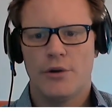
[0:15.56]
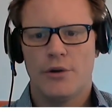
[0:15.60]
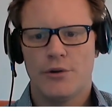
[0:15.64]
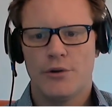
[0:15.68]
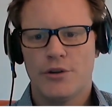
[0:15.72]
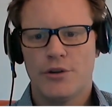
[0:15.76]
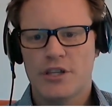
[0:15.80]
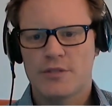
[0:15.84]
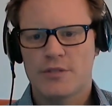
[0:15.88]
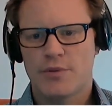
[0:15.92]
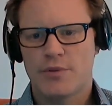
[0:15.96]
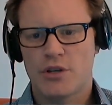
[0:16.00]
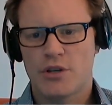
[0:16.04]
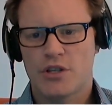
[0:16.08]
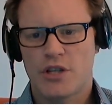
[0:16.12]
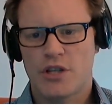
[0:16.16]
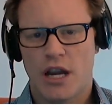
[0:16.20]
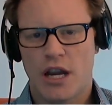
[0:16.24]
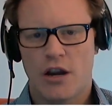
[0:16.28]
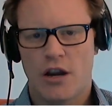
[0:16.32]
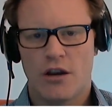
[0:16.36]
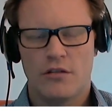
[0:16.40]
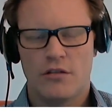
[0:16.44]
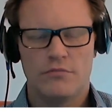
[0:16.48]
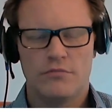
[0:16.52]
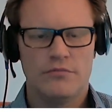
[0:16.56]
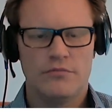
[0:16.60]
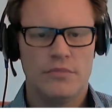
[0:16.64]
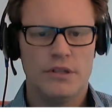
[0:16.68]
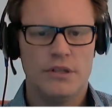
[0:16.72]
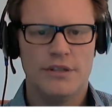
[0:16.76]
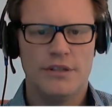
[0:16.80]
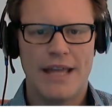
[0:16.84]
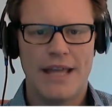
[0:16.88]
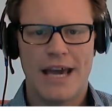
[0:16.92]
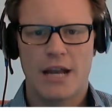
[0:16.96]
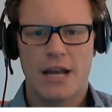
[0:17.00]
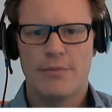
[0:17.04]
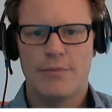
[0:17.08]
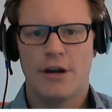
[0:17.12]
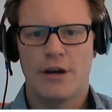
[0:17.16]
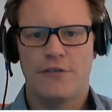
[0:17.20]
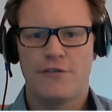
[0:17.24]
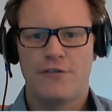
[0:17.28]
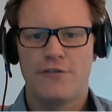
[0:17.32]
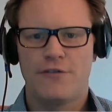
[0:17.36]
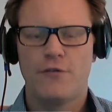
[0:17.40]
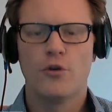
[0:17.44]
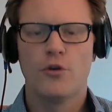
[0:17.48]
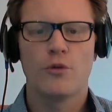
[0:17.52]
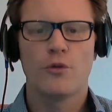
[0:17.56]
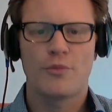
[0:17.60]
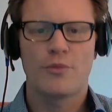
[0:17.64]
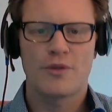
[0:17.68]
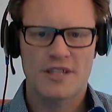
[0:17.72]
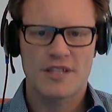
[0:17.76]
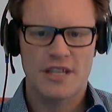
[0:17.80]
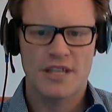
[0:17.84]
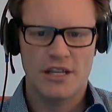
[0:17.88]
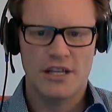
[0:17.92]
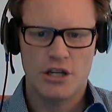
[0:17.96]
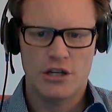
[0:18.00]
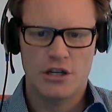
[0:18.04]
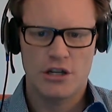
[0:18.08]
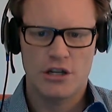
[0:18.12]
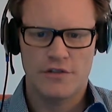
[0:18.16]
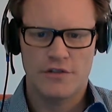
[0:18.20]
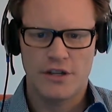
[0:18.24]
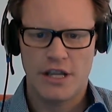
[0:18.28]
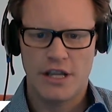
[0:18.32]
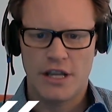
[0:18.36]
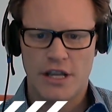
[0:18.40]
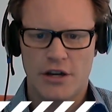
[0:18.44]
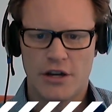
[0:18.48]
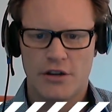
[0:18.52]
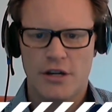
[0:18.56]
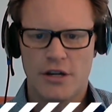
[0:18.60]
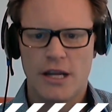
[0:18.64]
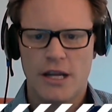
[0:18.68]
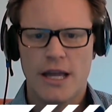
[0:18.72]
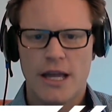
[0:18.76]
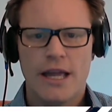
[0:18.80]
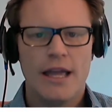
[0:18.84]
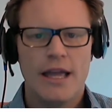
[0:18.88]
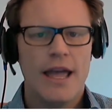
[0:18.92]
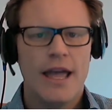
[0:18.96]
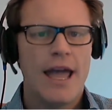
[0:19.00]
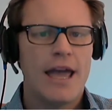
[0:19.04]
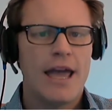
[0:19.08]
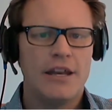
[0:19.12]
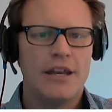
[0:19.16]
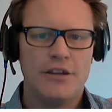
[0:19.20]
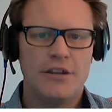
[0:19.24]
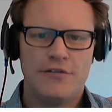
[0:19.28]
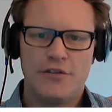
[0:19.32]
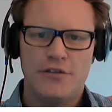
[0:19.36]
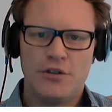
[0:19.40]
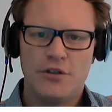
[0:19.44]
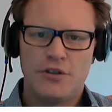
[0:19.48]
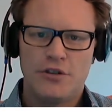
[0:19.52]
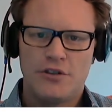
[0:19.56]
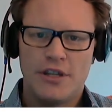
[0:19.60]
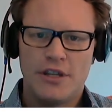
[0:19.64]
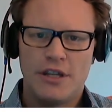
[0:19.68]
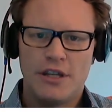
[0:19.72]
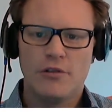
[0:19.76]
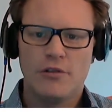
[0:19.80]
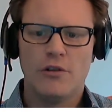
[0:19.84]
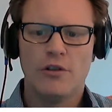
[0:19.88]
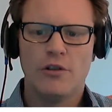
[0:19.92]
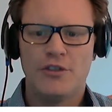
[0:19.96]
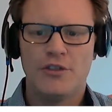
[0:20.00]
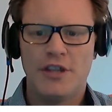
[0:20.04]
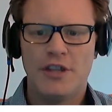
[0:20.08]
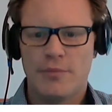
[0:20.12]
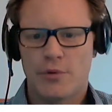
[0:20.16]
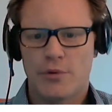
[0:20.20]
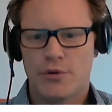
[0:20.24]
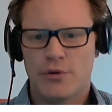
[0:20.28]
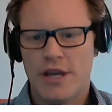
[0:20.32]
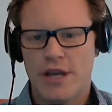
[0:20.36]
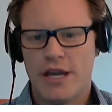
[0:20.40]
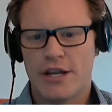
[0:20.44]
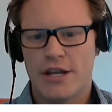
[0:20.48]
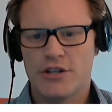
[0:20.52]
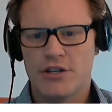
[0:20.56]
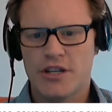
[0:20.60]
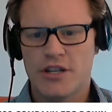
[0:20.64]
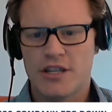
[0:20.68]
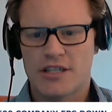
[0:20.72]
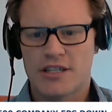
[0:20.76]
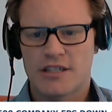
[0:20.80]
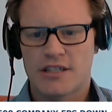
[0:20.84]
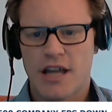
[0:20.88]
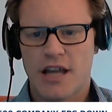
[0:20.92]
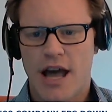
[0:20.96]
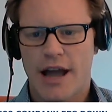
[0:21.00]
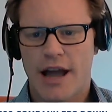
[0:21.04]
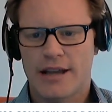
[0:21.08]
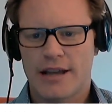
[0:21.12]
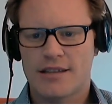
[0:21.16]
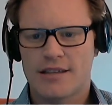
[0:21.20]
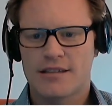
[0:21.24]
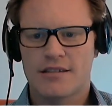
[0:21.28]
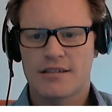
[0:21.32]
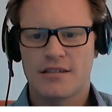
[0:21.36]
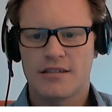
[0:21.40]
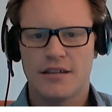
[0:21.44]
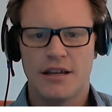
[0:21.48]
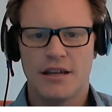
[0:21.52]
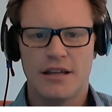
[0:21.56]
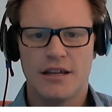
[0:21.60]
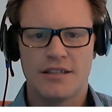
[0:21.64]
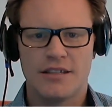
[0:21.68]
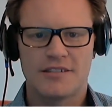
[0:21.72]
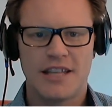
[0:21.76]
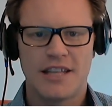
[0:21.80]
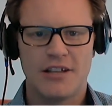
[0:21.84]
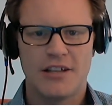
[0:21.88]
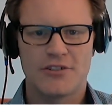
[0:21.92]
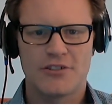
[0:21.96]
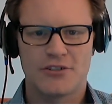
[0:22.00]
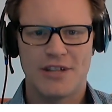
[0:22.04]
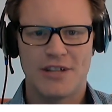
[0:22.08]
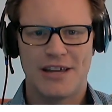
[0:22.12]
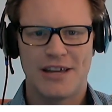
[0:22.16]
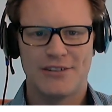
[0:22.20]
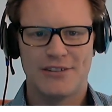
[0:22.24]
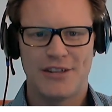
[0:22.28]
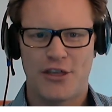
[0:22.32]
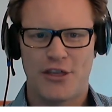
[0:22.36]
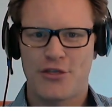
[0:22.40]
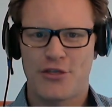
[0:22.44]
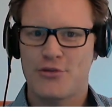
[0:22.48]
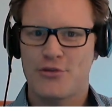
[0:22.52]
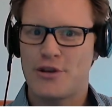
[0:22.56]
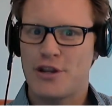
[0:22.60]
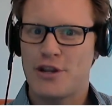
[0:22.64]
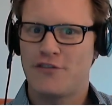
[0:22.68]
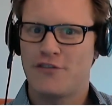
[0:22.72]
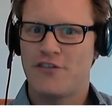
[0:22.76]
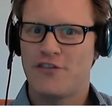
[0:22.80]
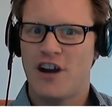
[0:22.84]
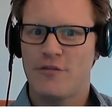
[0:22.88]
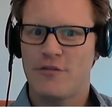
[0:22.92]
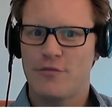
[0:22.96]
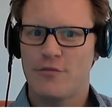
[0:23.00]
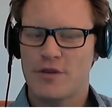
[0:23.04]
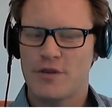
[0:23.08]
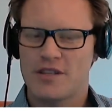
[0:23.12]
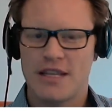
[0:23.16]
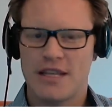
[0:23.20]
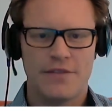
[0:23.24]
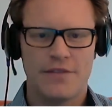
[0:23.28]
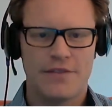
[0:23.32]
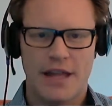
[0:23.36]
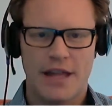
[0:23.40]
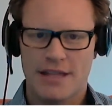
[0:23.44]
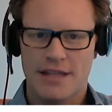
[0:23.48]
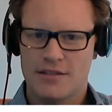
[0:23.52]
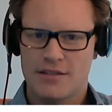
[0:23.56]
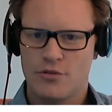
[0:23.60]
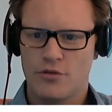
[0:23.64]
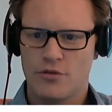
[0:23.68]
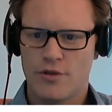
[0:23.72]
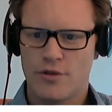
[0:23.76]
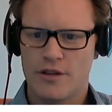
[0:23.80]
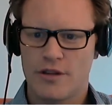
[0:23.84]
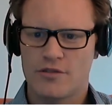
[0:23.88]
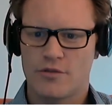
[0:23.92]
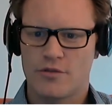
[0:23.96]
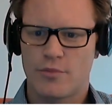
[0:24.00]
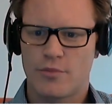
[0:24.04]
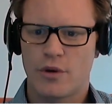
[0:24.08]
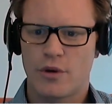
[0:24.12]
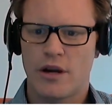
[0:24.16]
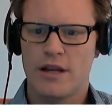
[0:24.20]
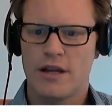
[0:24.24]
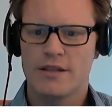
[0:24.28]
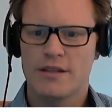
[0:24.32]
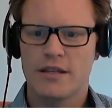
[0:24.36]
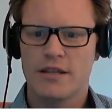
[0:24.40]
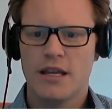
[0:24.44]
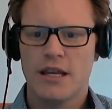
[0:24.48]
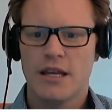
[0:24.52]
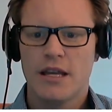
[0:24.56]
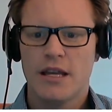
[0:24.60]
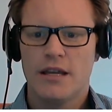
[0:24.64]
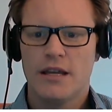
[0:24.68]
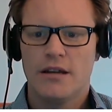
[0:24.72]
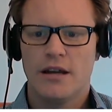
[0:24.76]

Earnings per share down about 4% year over year. And if you dig a little deeper, energy stocks, sales are down like 35%. That's no great surprise.